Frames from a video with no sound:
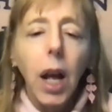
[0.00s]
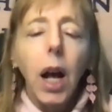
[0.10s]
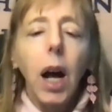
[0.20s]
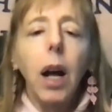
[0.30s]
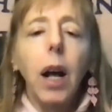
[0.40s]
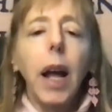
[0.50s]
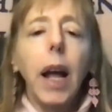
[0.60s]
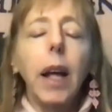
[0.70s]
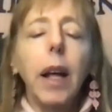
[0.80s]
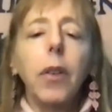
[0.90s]

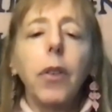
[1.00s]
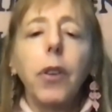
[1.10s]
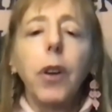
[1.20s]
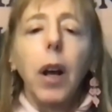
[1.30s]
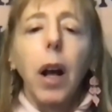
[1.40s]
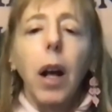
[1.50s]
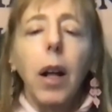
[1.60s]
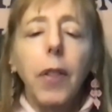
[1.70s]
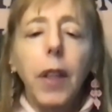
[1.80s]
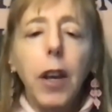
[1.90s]
And
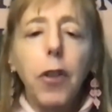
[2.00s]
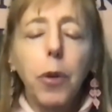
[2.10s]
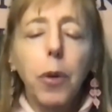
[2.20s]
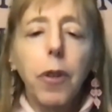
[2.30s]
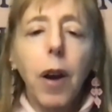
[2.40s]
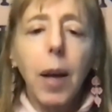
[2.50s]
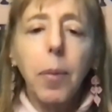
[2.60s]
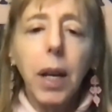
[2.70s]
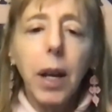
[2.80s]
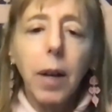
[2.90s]
the issue of
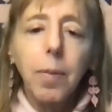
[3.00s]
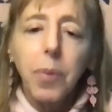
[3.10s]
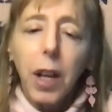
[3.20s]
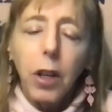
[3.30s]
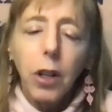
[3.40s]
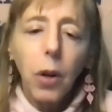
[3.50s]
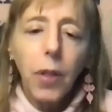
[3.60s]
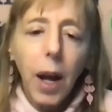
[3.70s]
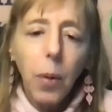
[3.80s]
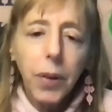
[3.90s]
Crimea,
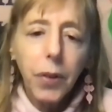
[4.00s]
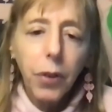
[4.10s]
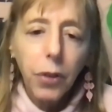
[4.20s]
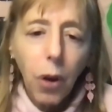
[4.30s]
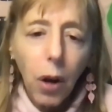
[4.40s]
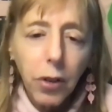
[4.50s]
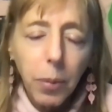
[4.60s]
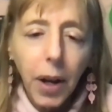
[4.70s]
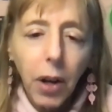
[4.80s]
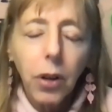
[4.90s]
that was talked
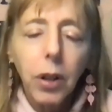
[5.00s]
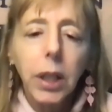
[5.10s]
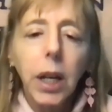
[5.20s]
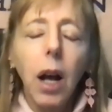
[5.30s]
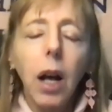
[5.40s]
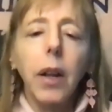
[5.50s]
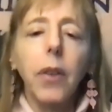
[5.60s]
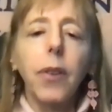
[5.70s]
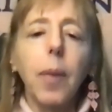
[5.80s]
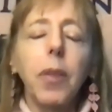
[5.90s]
about early on
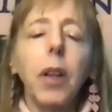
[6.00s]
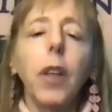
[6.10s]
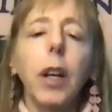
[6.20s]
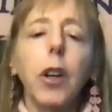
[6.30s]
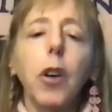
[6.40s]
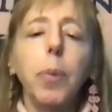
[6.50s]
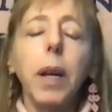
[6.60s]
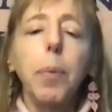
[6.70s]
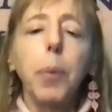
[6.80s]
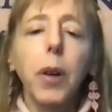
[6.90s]
as something that could
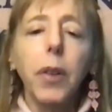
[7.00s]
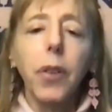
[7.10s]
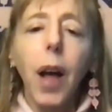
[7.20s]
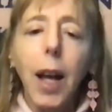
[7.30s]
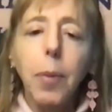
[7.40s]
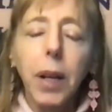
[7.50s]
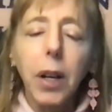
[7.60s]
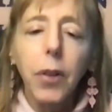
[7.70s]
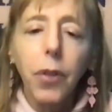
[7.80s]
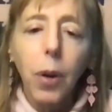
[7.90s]
be put aside
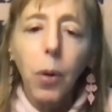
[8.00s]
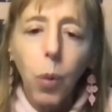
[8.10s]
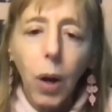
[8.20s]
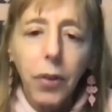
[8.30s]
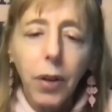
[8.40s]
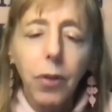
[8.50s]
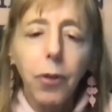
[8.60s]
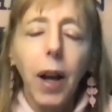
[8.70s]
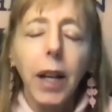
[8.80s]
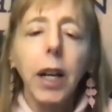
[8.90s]
because there wasn't
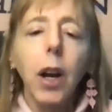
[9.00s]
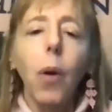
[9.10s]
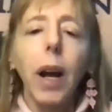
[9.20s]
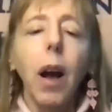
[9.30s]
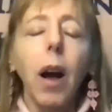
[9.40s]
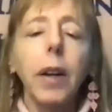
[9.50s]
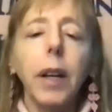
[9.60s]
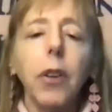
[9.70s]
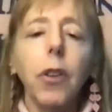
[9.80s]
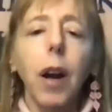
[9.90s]
fighting going on
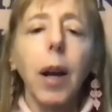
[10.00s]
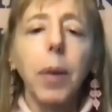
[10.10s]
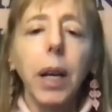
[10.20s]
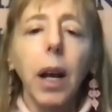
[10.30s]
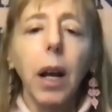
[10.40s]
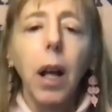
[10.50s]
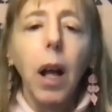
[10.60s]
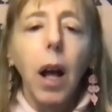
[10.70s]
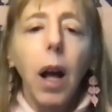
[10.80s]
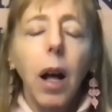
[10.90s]
in Crimea.
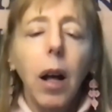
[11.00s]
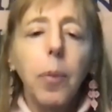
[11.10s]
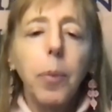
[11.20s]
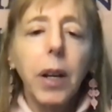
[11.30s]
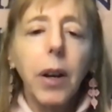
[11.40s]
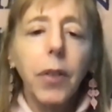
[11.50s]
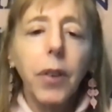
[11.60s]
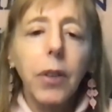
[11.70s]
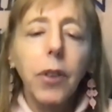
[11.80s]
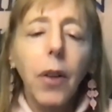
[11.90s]
Yeah. Because
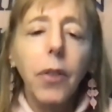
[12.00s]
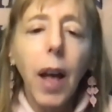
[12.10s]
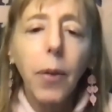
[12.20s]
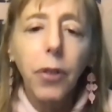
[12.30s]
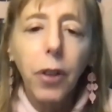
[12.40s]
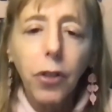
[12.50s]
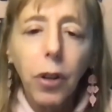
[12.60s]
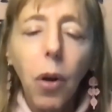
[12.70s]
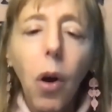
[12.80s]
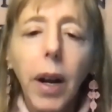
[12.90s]
it does have such
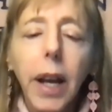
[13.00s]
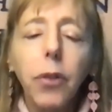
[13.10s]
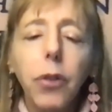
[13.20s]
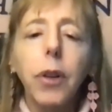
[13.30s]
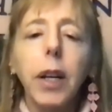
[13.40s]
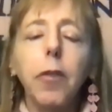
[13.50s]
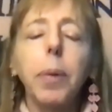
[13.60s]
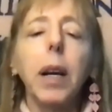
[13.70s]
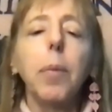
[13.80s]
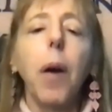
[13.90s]
a long history of
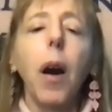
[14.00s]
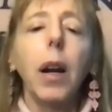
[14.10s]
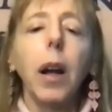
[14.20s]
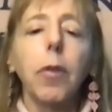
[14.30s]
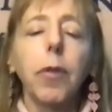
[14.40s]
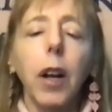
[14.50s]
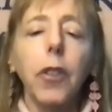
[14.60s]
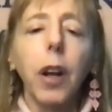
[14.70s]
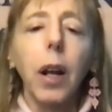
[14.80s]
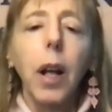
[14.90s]
being part of
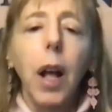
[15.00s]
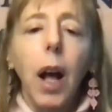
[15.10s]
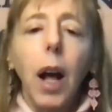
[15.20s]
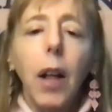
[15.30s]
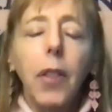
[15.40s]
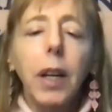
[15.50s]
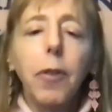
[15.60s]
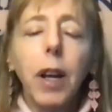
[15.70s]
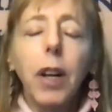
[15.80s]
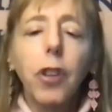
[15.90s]
Russia, that
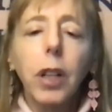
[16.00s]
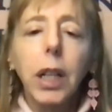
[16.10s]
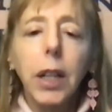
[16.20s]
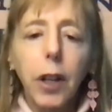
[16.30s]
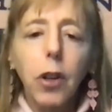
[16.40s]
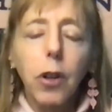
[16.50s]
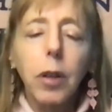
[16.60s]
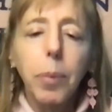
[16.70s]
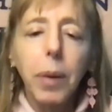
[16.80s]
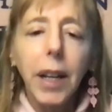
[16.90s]
eventually there
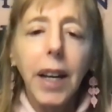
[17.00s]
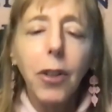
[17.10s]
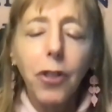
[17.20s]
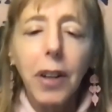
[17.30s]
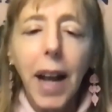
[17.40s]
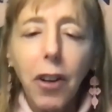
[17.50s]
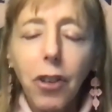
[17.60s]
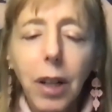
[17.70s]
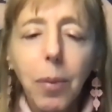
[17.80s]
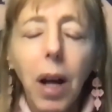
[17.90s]
could be
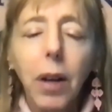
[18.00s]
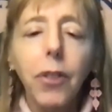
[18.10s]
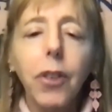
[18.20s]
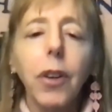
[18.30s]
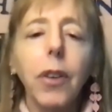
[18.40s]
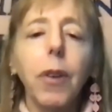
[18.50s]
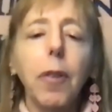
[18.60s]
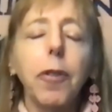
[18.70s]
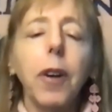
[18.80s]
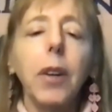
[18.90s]
internationally monitored
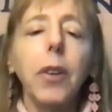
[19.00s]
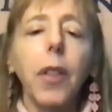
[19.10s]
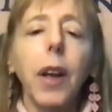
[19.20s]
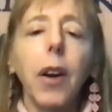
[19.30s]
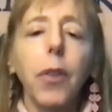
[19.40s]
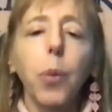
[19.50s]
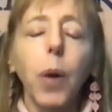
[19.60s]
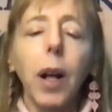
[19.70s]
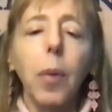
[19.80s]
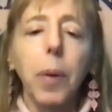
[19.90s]
referenda there as
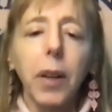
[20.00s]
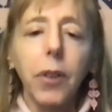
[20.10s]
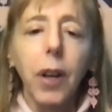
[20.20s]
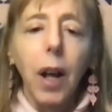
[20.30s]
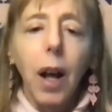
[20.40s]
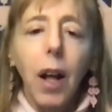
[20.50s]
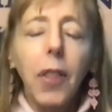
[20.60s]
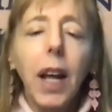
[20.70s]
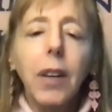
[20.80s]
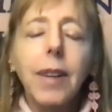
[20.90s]
well, but
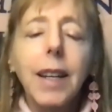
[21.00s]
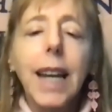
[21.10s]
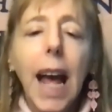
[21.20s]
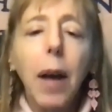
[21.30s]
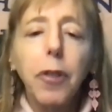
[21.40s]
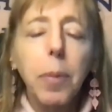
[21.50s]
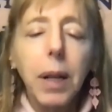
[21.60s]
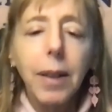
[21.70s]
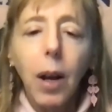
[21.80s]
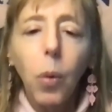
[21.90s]
that didn't have to
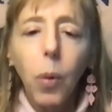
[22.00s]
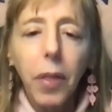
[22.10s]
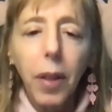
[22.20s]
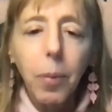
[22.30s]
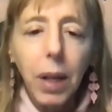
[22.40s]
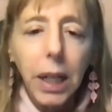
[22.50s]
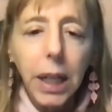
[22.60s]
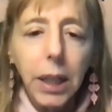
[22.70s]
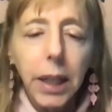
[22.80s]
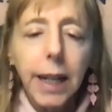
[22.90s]
be dealt with
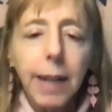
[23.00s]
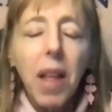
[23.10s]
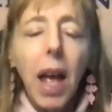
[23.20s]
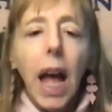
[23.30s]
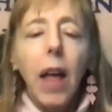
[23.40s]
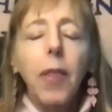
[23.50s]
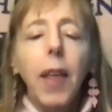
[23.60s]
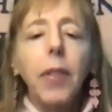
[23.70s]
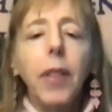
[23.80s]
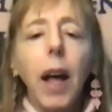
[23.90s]
immediately. And
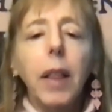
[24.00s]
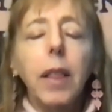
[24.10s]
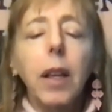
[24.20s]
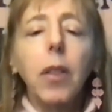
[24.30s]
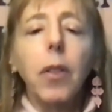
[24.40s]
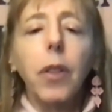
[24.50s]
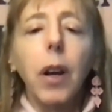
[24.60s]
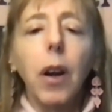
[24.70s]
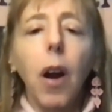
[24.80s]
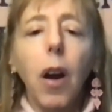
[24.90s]
then I think that
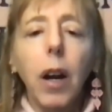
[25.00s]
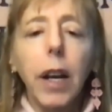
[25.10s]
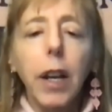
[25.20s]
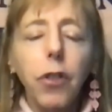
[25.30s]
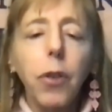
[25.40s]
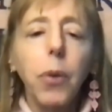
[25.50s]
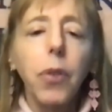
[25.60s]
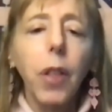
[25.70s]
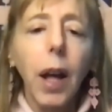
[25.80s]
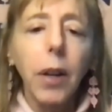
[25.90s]
there are
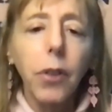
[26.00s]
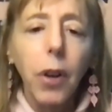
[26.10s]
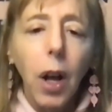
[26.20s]
issues that